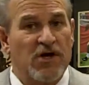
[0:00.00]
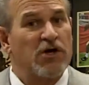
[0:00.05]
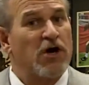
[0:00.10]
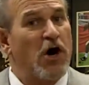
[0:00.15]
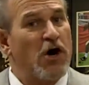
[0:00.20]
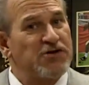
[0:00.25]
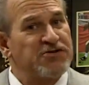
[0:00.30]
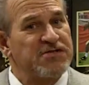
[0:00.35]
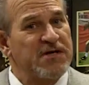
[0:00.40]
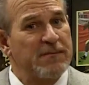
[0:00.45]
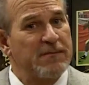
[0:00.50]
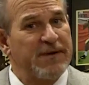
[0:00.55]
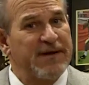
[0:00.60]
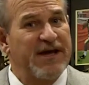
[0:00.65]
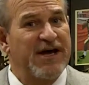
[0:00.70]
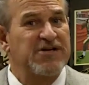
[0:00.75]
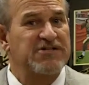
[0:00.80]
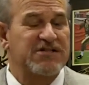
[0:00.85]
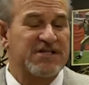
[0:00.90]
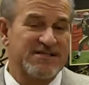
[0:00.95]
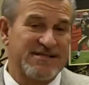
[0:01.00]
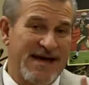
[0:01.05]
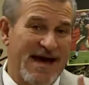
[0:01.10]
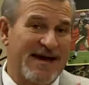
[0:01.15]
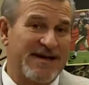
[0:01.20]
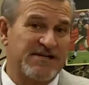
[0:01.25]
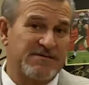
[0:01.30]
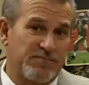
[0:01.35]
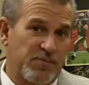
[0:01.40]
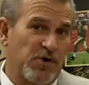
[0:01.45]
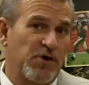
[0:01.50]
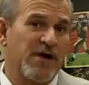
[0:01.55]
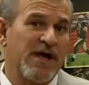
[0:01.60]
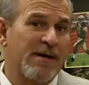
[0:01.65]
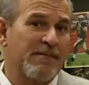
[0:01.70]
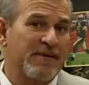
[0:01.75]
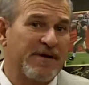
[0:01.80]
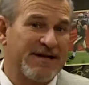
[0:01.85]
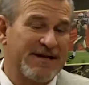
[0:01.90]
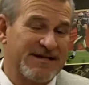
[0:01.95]
call somebody else, because that is
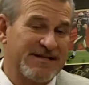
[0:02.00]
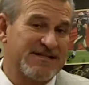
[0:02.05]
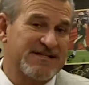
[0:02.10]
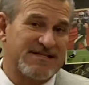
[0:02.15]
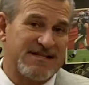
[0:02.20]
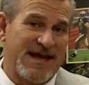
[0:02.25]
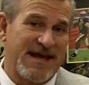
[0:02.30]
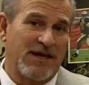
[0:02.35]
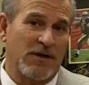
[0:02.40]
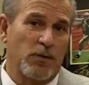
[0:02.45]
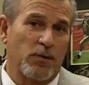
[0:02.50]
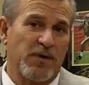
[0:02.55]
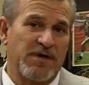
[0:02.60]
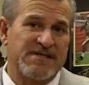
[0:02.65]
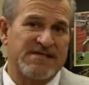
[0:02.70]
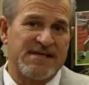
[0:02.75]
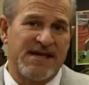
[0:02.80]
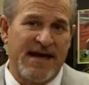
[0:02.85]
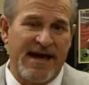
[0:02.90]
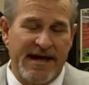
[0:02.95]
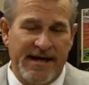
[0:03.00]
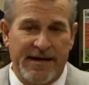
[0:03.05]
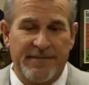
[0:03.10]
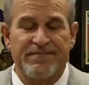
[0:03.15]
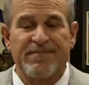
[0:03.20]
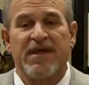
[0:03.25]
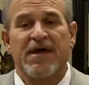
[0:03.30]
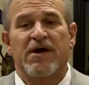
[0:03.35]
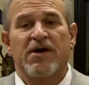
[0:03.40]
prohibited in the state of Louisiana.